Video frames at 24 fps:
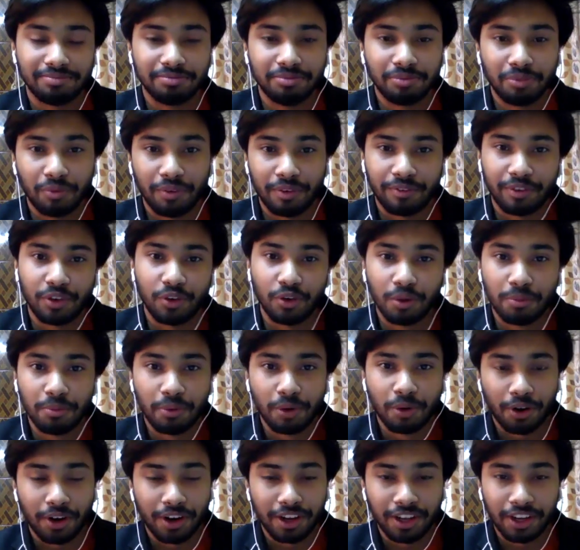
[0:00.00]
When we go
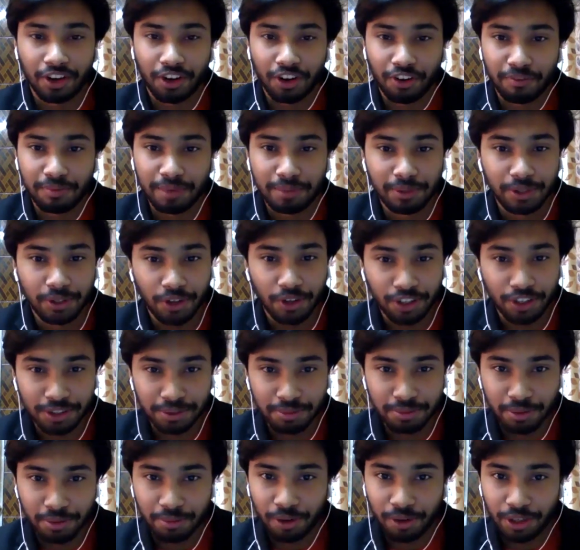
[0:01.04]
abroad, a lot of people talks
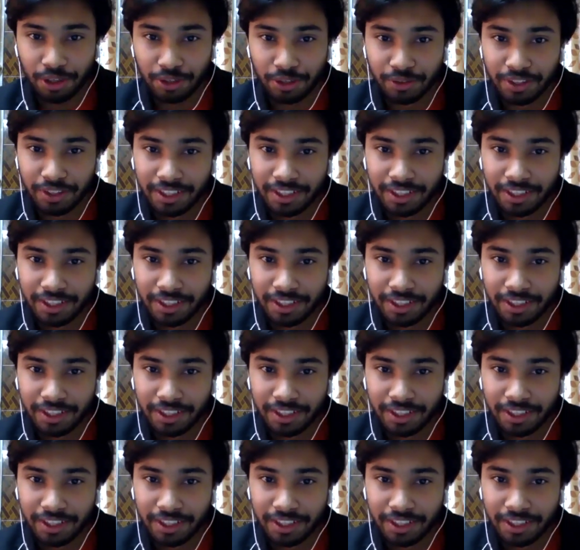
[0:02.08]
about Bollywood,